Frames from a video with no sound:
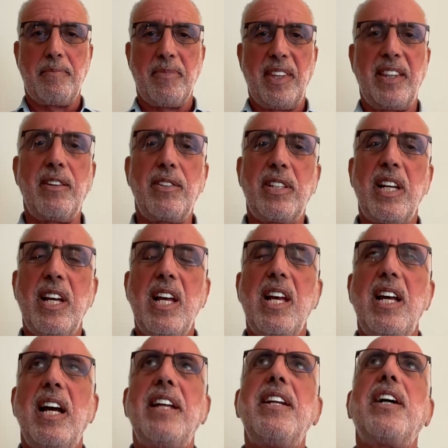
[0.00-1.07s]
There's
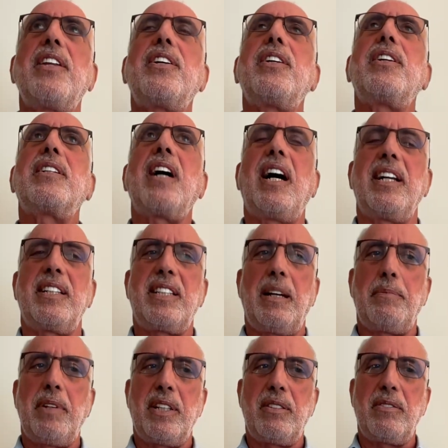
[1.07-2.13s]
another concept
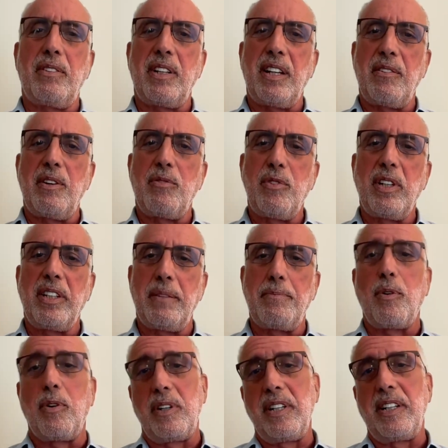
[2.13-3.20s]
that's really
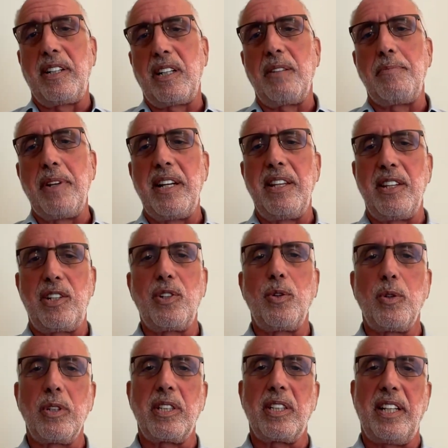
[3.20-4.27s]
important. It could have been in the
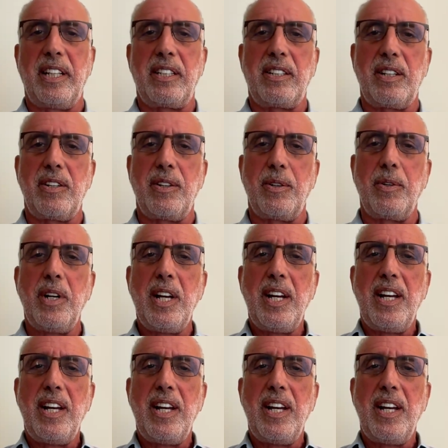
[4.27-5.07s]
tools list too.